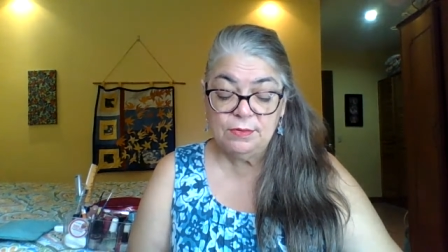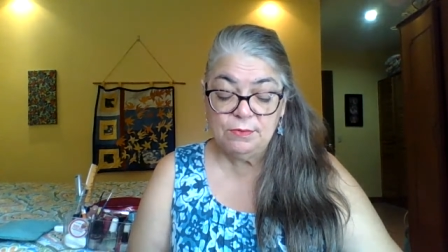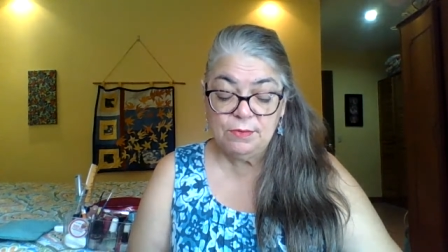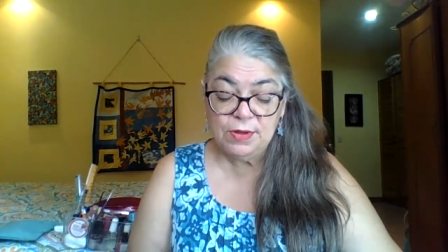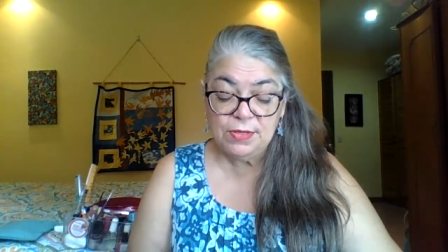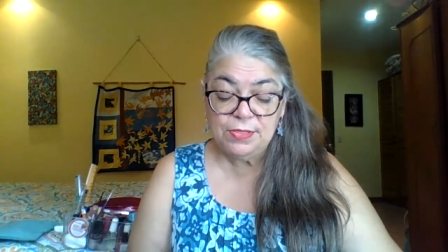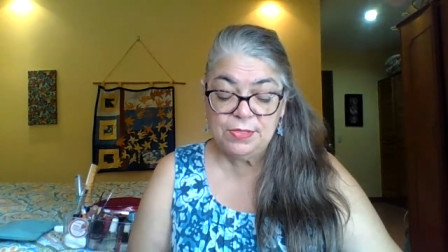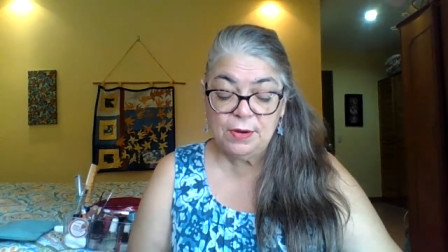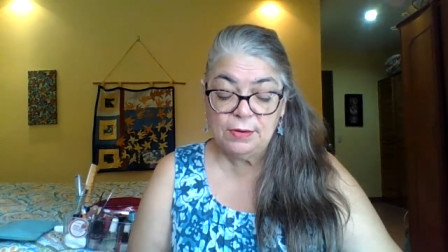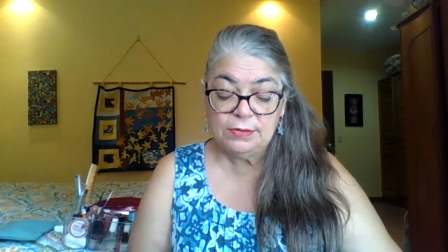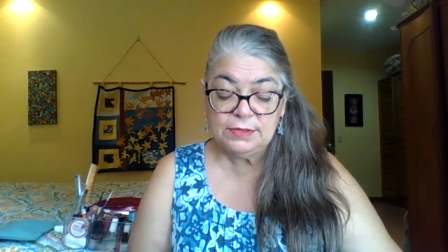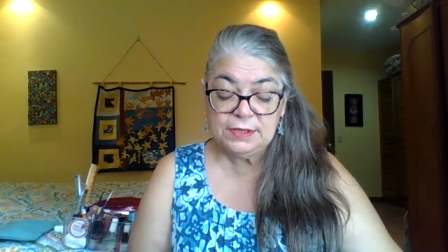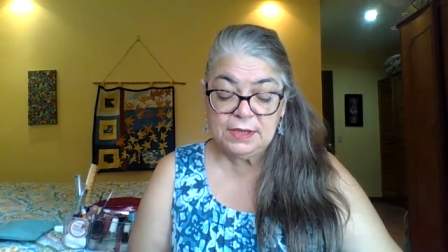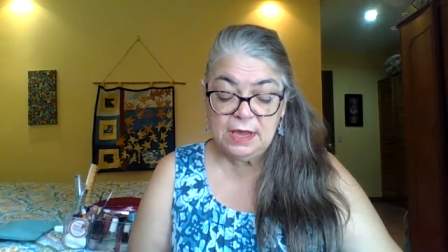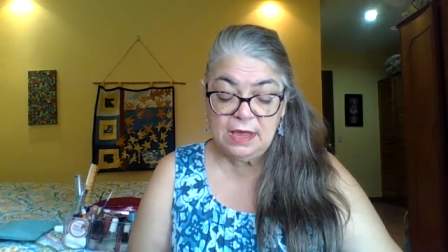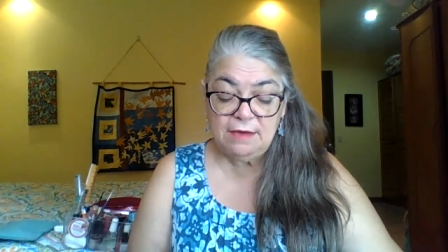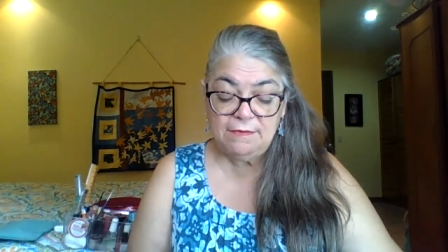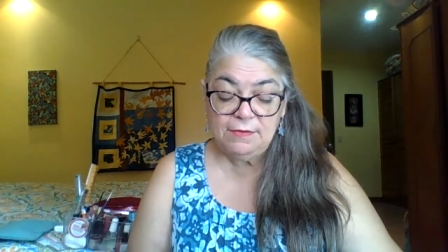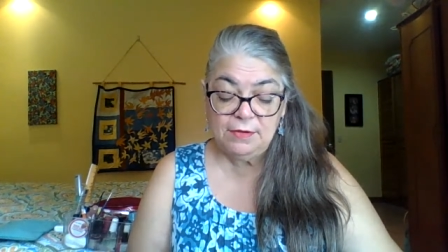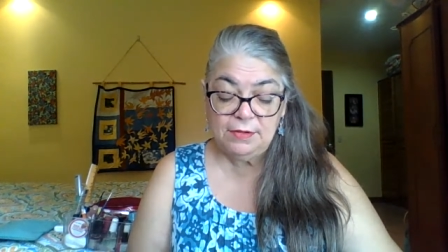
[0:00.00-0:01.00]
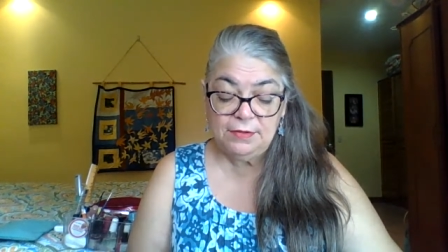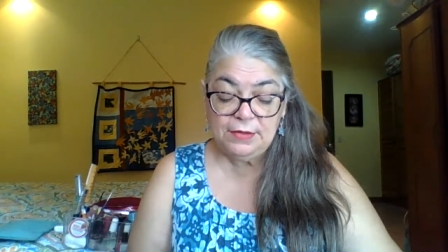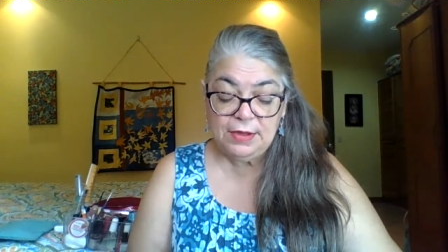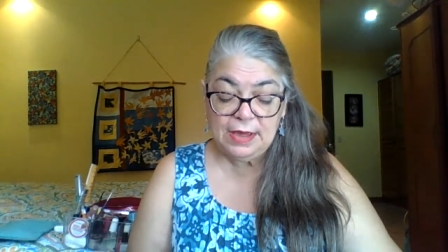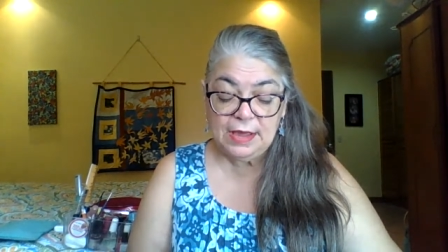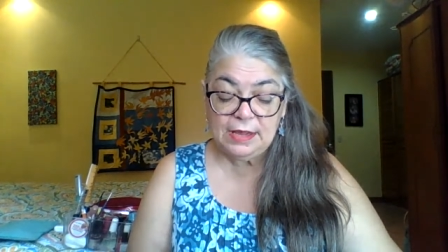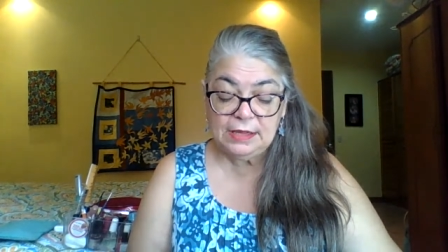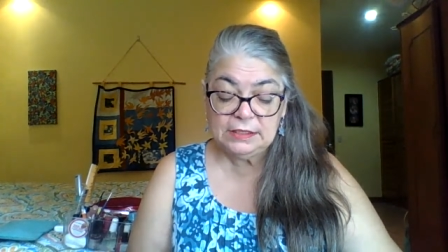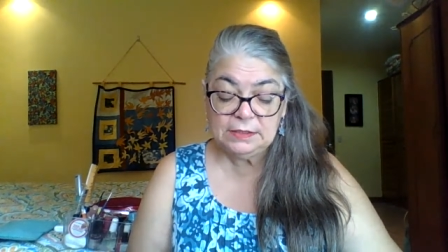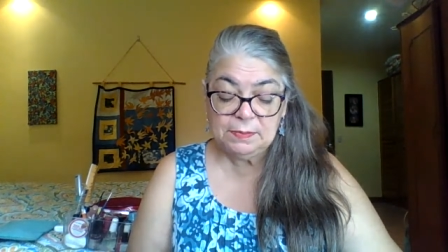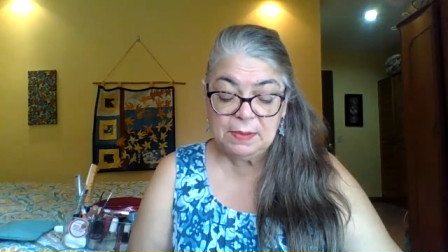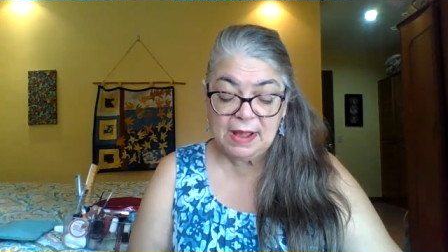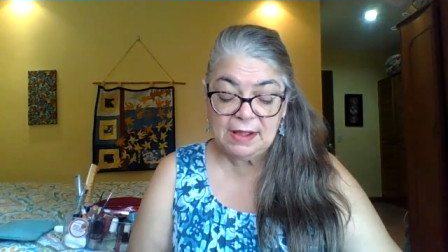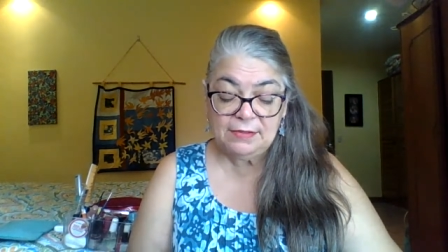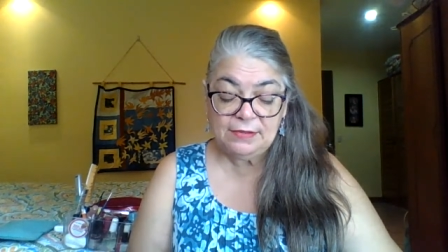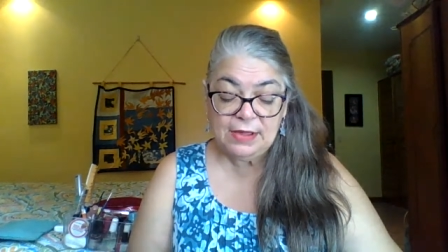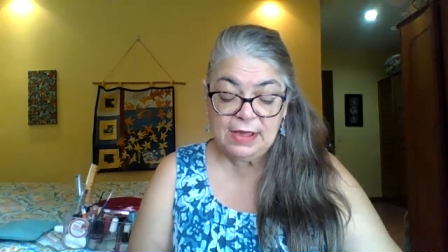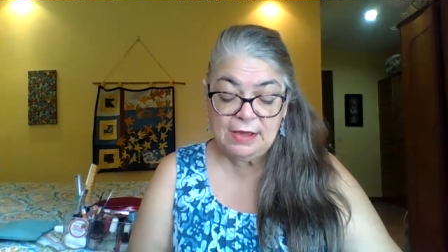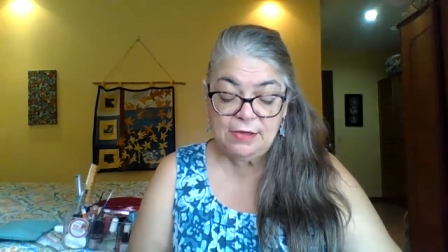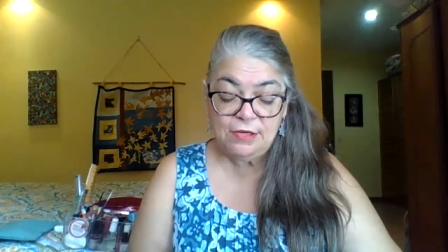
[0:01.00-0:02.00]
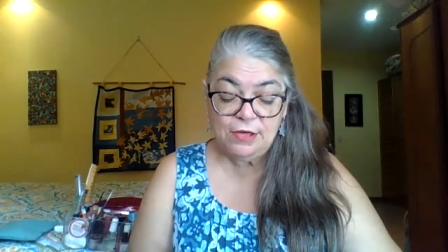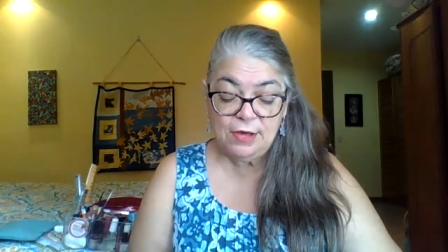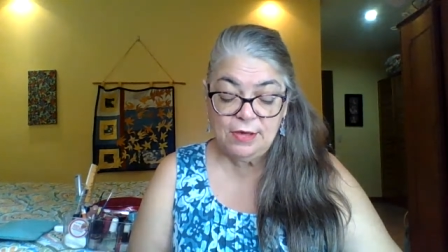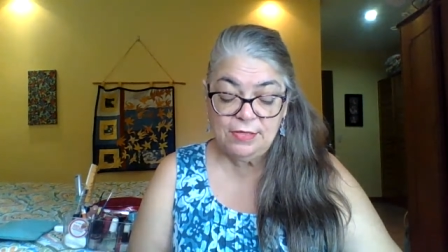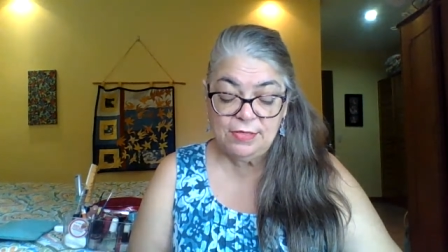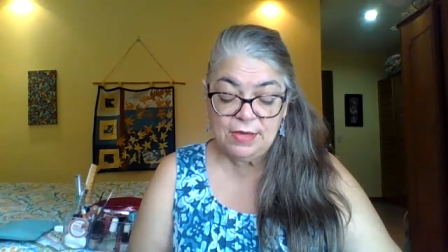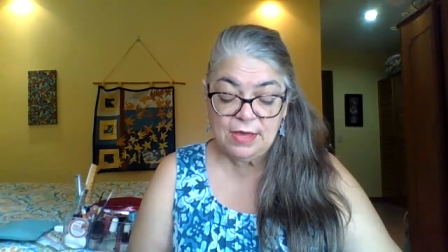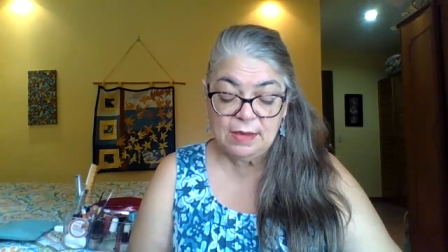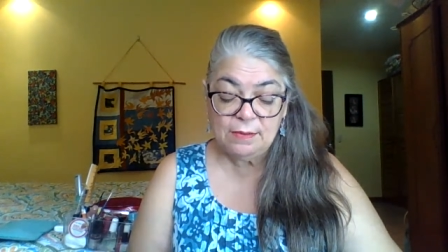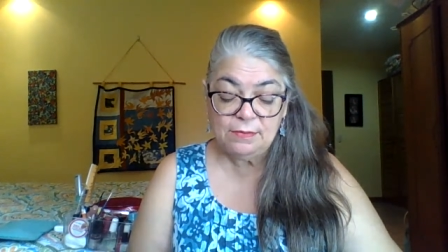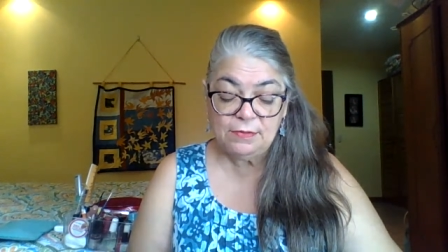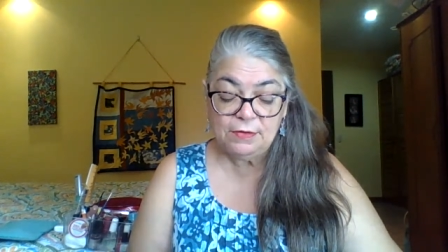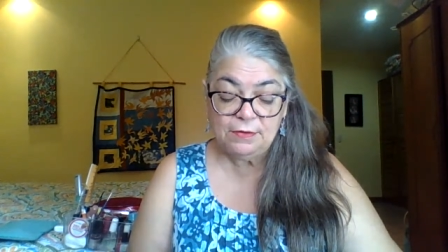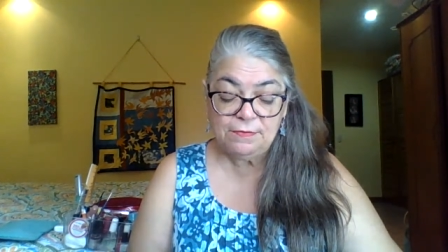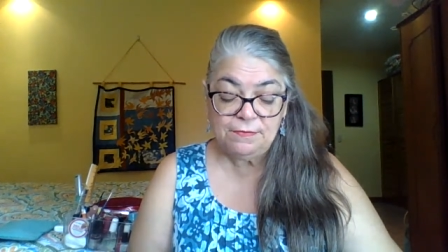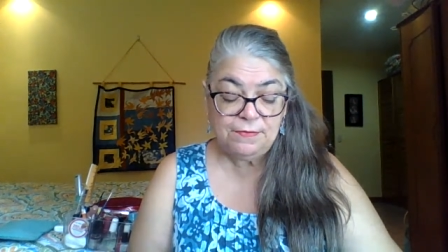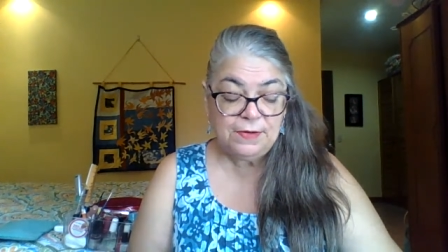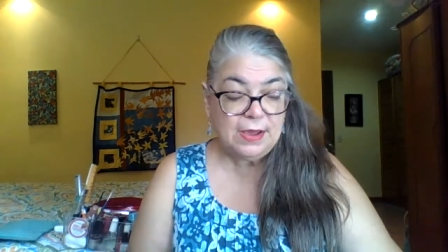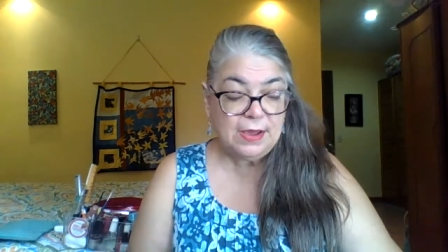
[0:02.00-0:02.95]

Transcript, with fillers: with those evil deeds by teaching them to